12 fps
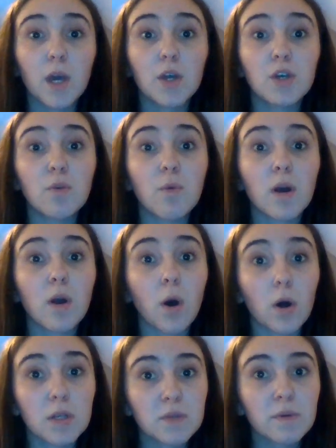You are
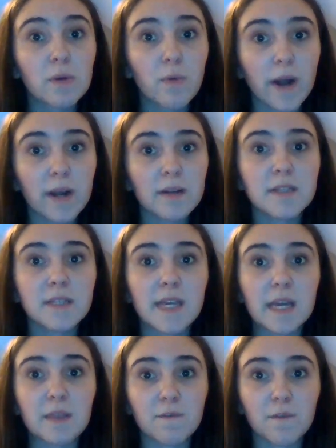also required to
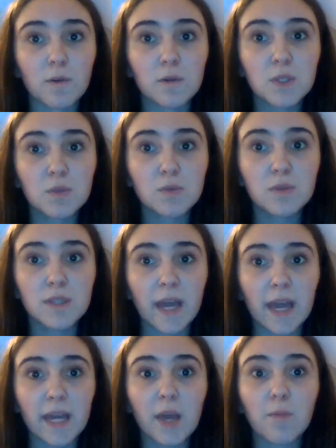stay the full school
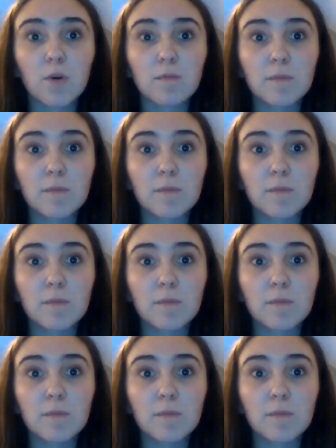day and will